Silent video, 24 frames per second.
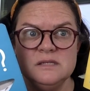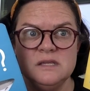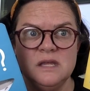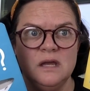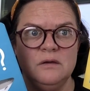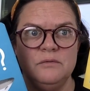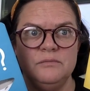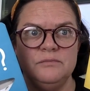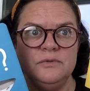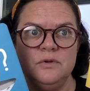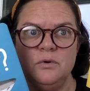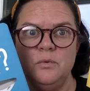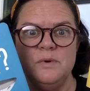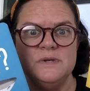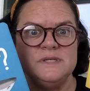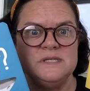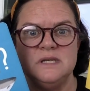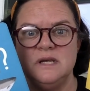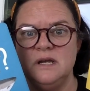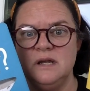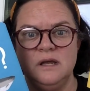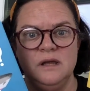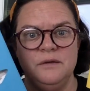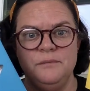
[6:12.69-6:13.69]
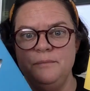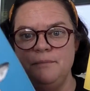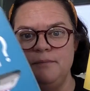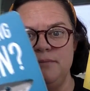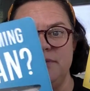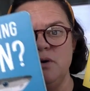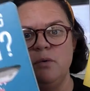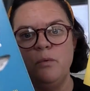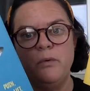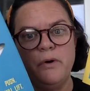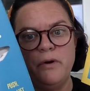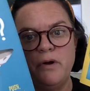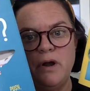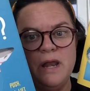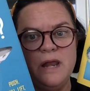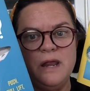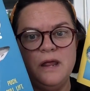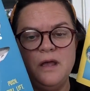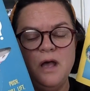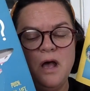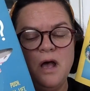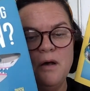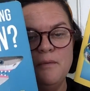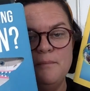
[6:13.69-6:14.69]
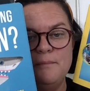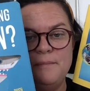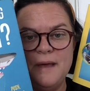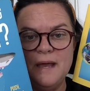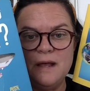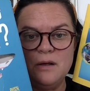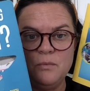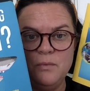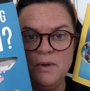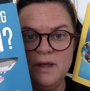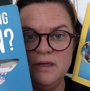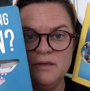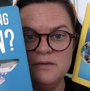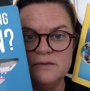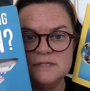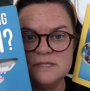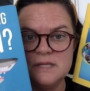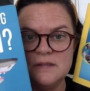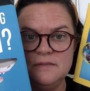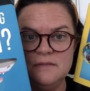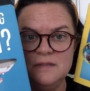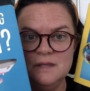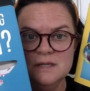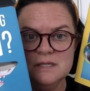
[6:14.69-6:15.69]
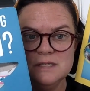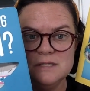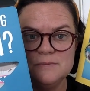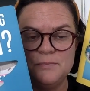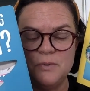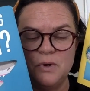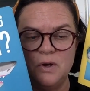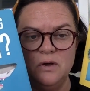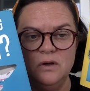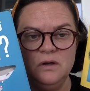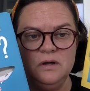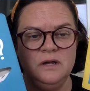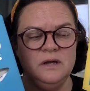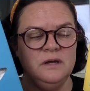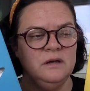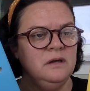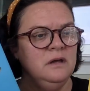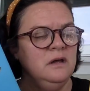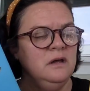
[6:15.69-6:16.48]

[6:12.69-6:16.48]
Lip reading: Like there weren't any humpback whales in this book,